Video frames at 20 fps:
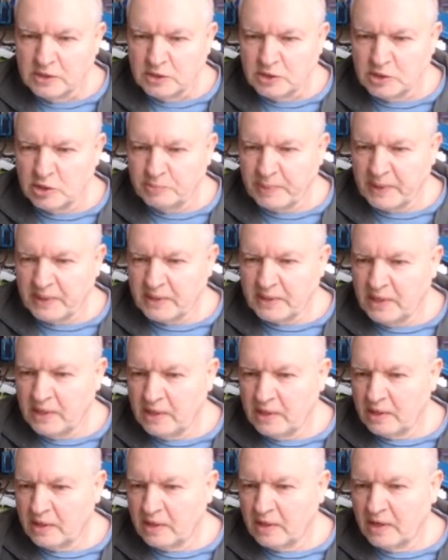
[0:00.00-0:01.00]
So back
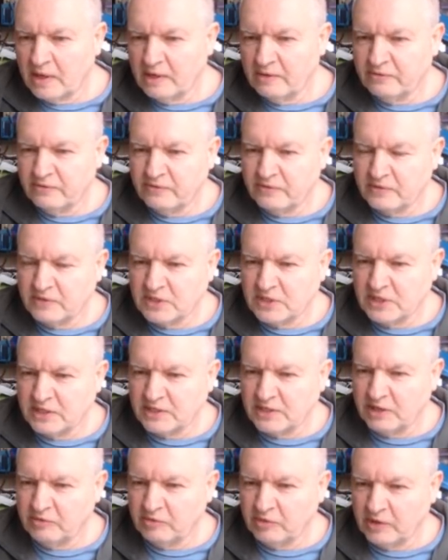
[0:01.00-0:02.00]
here, I've
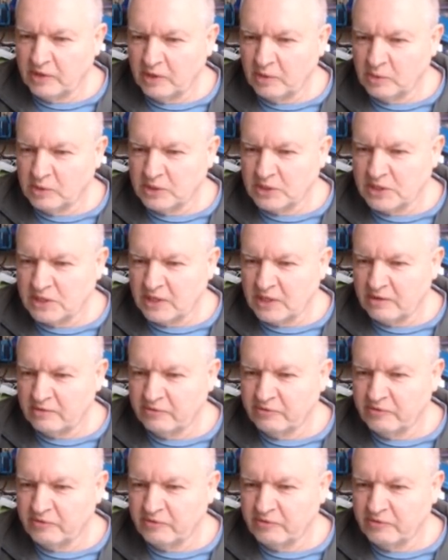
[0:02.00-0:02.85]
set everything I want to set.